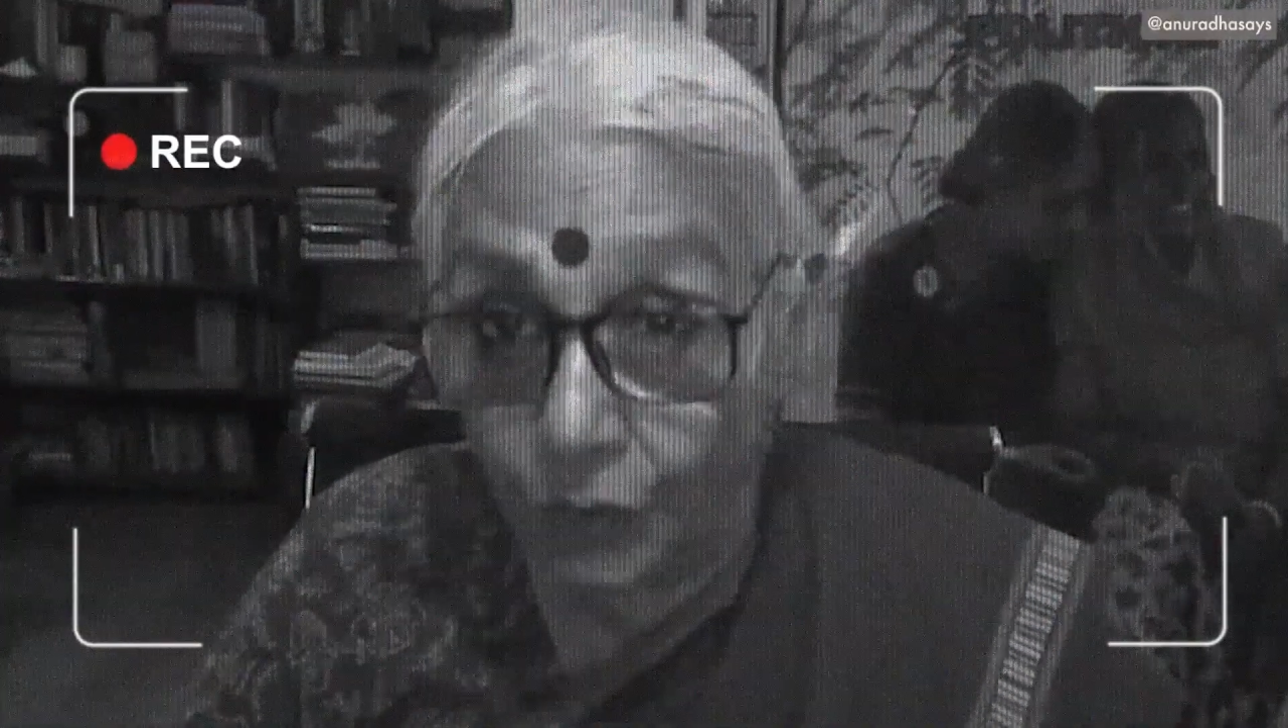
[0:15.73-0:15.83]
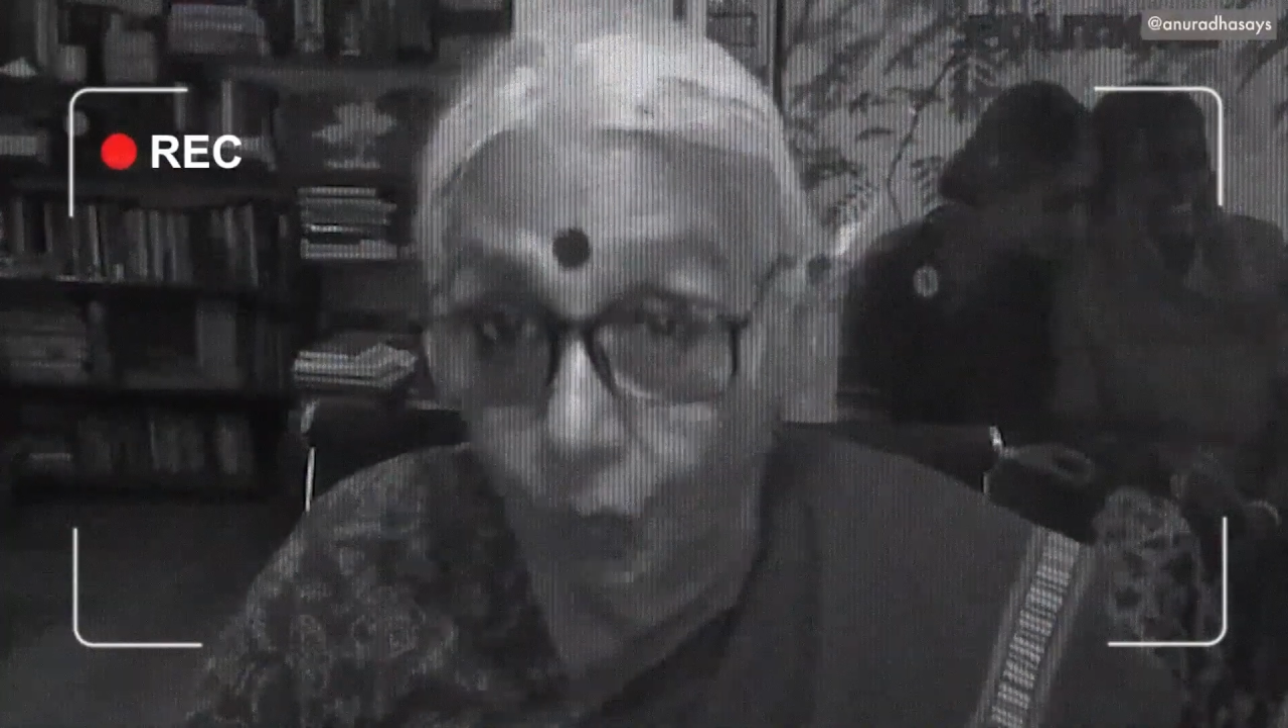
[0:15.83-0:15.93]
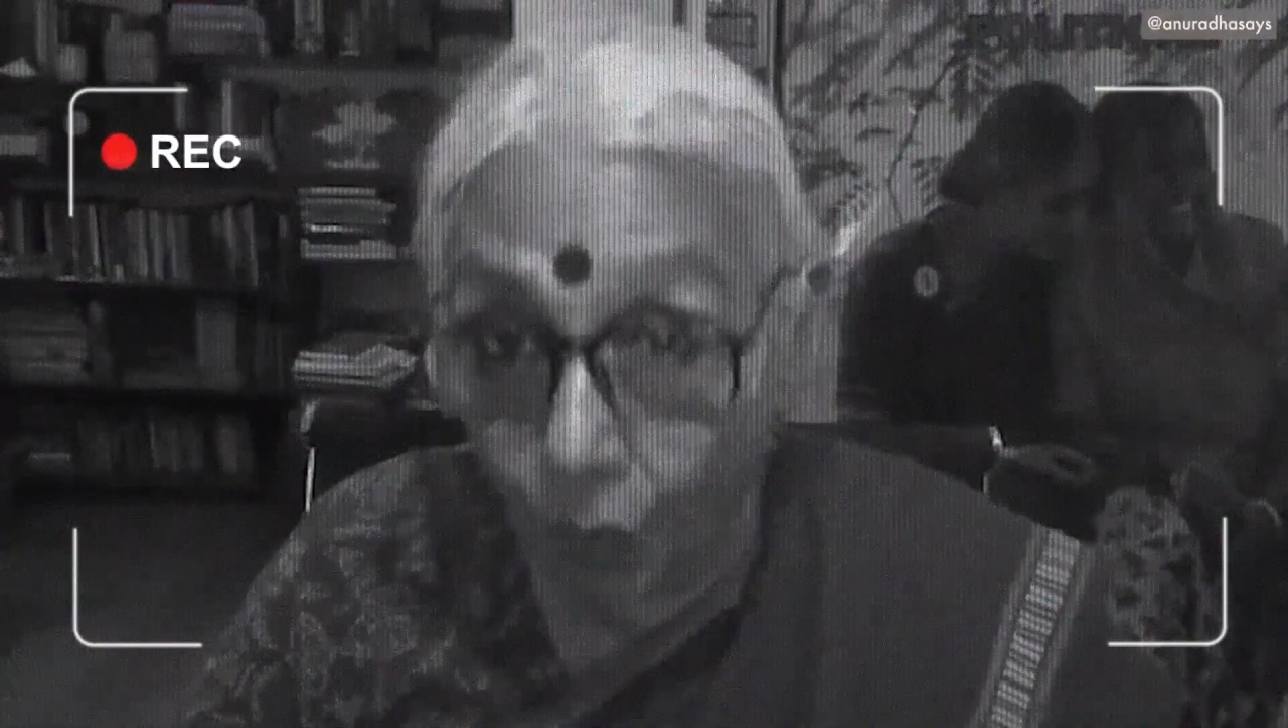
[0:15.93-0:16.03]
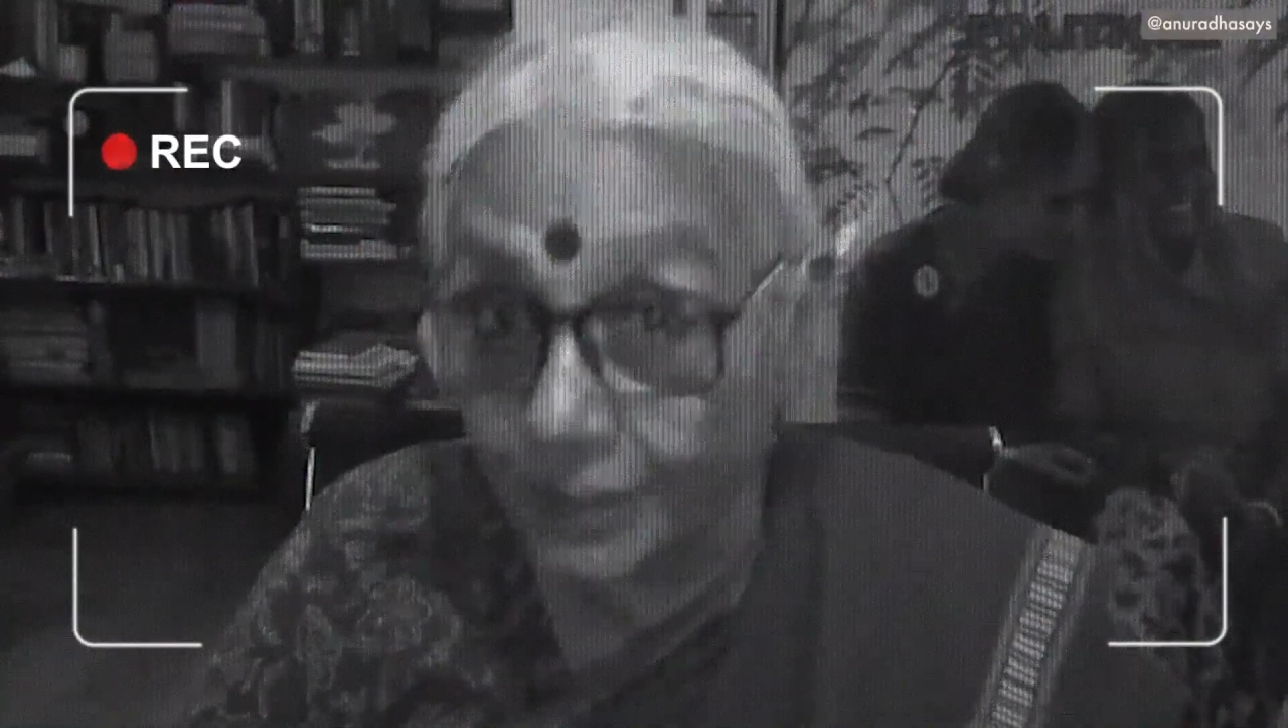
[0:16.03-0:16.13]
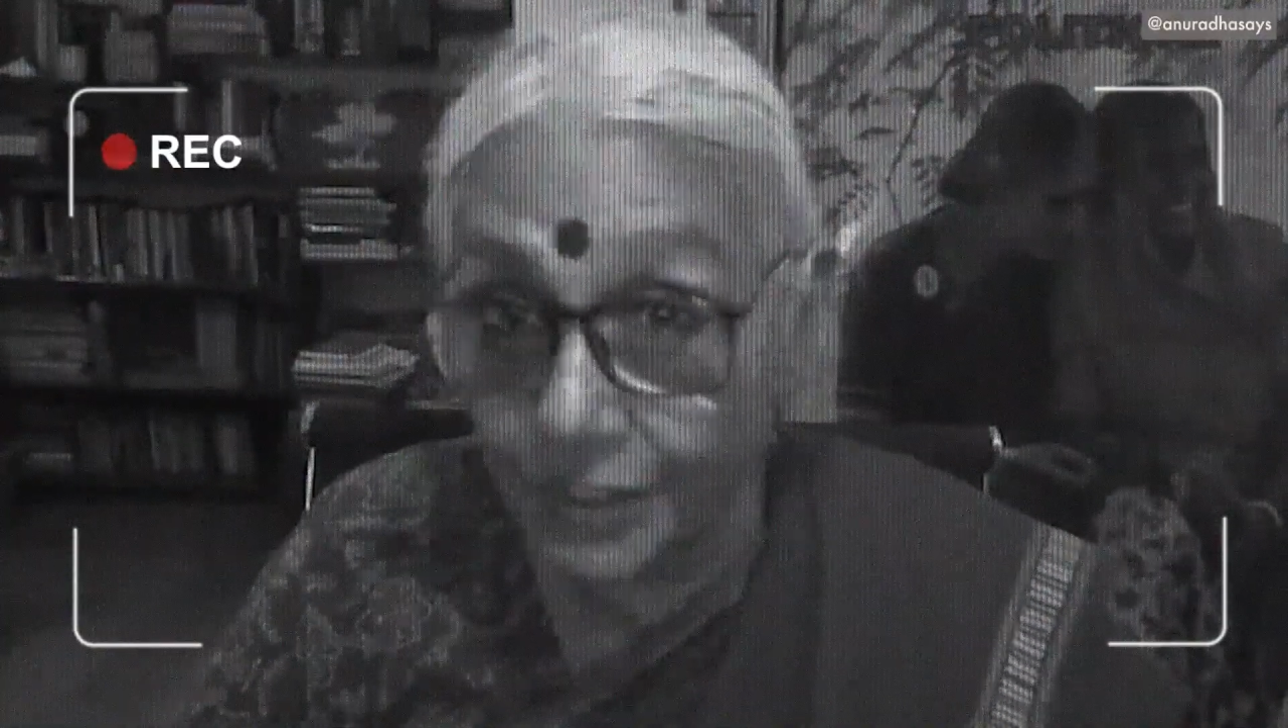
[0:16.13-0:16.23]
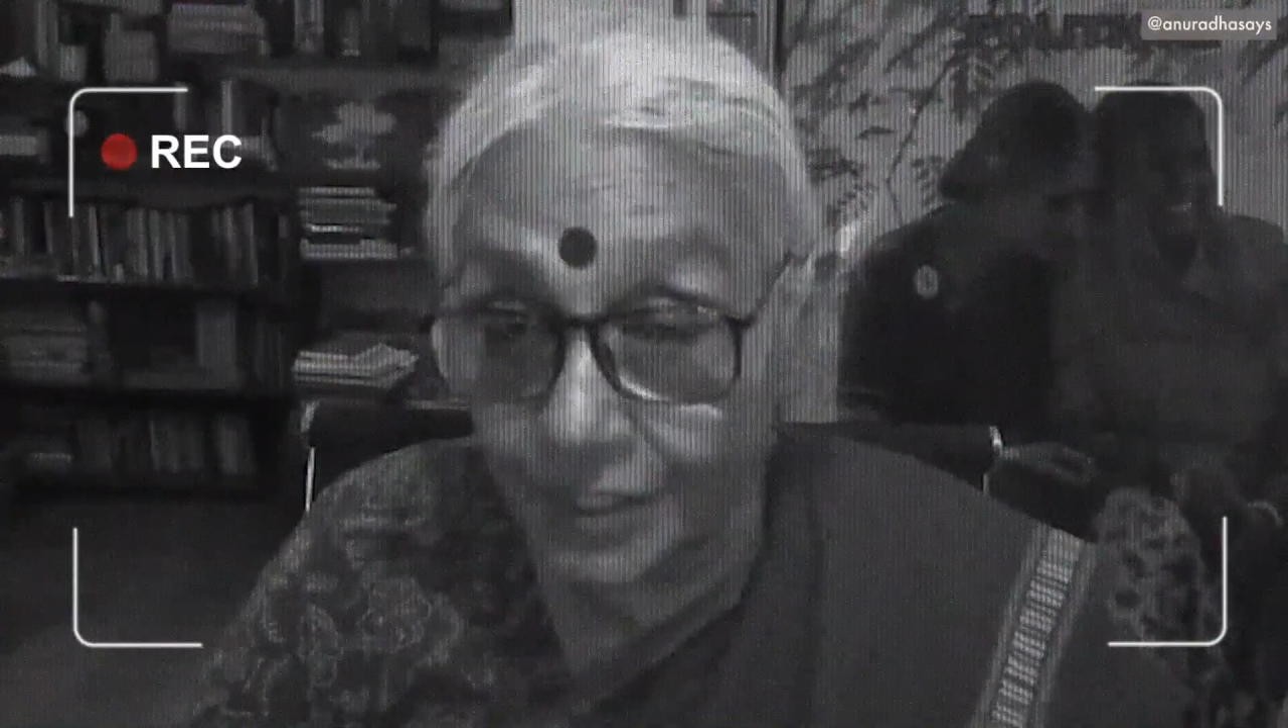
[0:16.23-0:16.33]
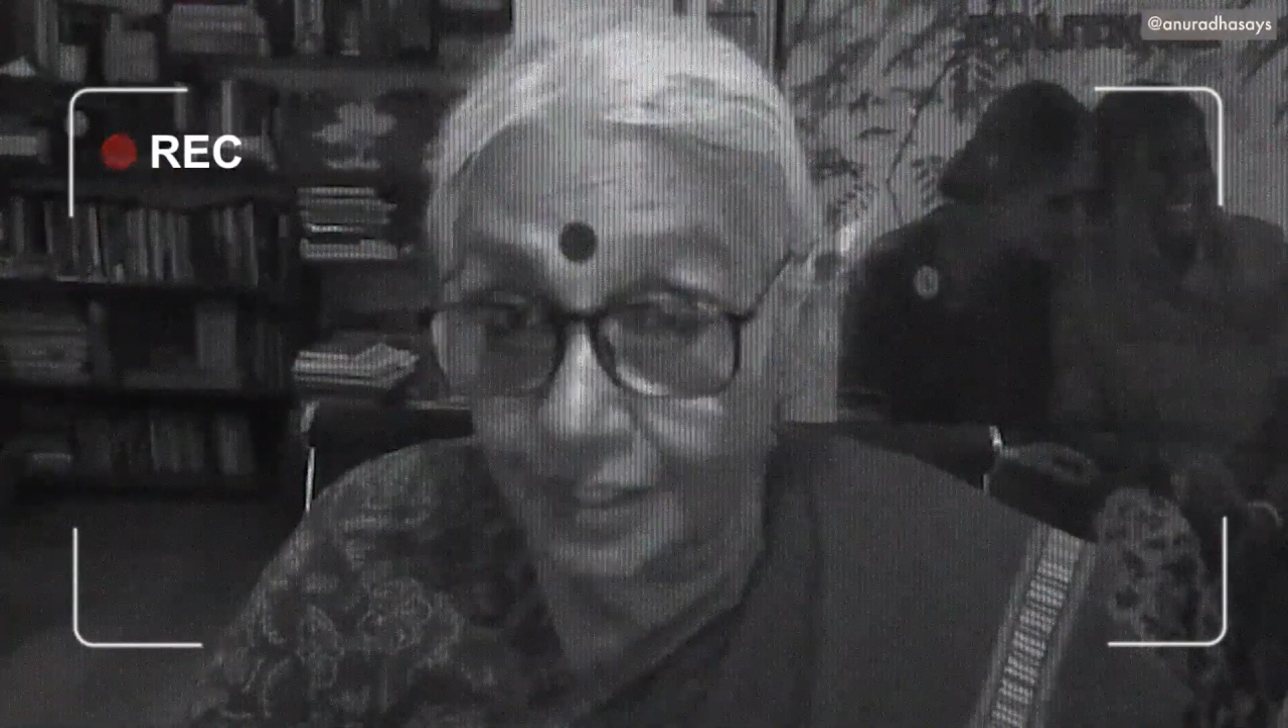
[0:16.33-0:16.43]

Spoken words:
wanted